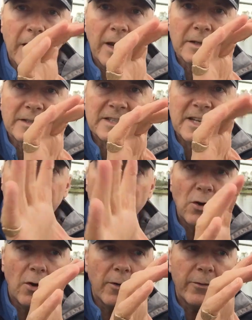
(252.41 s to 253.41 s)
it'll
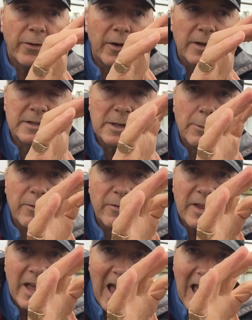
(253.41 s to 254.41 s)
send off some of
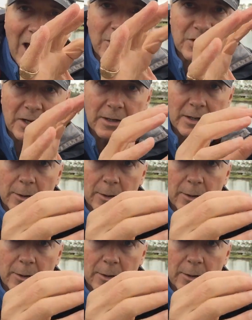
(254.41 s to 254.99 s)
the outer